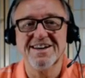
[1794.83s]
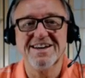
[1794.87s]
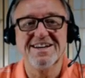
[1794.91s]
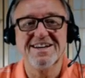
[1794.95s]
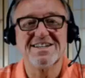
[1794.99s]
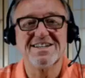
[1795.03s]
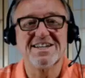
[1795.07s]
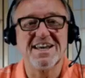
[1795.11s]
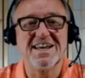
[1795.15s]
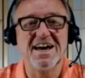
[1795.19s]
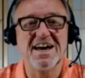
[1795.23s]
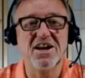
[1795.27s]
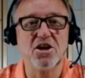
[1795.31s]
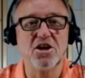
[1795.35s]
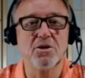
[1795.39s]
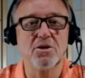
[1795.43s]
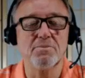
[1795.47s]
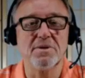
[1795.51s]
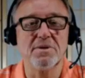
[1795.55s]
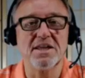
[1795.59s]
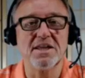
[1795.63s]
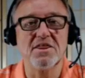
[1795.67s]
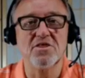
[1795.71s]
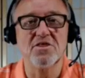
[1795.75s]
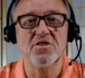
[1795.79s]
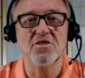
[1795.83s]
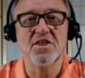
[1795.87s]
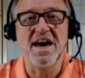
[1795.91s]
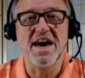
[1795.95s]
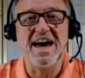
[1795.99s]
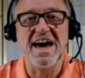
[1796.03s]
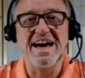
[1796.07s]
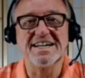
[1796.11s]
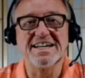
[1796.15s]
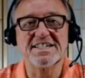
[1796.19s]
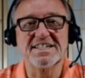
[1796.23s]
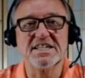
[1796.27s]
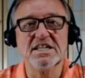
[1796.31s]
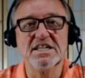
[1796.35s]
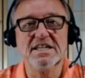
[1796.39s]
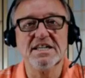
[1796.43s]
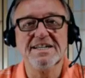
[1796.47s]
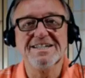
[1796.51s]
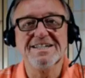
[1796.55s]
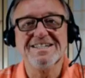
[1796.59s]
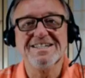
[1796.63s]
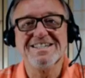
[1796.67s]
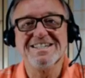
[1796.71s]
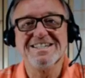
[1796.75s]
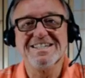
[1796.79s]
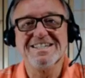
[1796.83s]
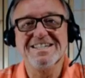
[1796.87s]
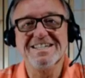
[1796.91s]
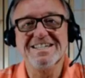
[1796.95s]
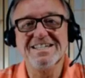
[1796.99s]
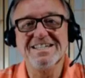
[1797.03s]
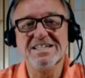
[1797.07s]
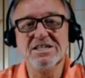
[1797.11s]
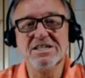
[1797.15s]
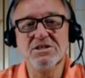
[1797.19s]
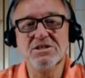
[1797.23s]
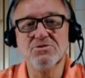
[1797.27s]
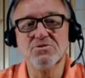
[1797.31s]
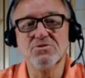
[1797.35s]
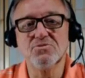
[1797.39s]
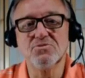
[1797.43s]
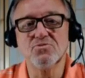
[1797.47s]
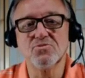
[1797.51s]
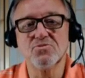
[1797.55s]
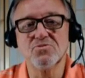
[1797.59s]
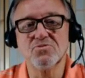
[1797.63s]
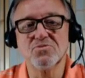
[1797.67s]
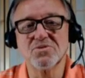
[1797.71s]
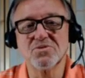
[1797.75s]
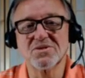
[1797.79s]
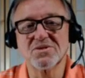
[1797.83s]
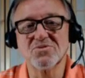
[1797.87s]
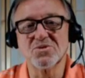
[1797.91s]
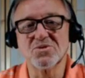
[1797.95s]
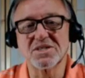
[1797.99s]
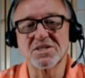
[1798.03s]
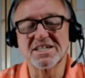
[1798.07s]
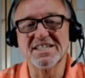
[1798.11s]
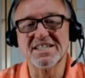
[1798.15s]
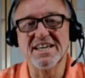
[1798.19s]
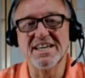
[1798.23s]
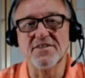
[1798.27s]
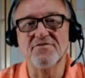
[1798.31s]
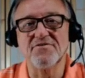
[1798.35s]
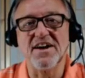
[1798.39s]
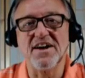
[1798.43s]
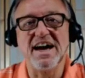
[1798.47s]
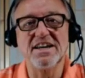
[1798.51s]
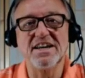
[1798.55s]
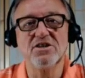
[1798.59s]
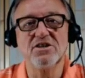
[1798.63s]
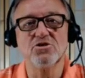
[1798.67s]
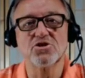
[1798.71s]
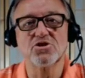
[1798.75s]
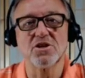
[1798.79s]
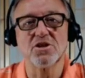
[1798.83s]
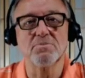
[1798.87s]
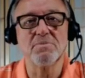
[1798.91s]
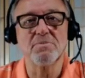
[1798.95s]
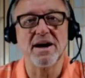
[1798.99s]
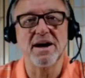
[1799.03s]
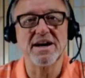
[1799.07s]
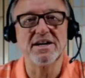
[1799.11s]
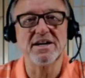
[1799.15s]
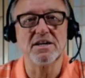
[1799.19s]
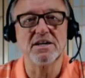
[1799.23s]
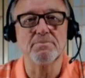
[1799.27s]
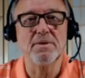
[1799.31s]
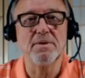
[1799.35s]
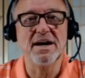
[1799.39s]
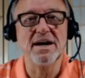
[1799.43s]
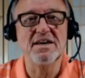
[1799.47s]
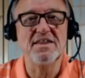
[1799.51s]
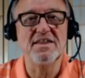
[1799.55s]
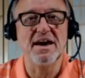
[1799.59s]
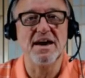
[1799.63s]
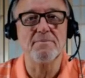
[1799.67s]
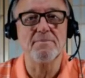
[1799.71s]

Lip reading: Tell them that could they find you somebody to pay that